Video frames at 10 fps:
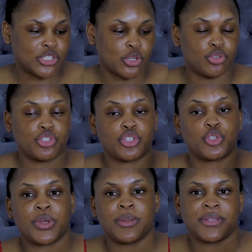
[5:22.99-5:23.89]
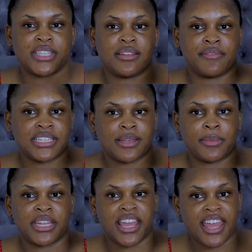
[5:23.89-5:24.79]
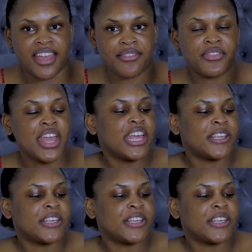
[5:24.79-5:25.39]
solution, 20% in vitamin F.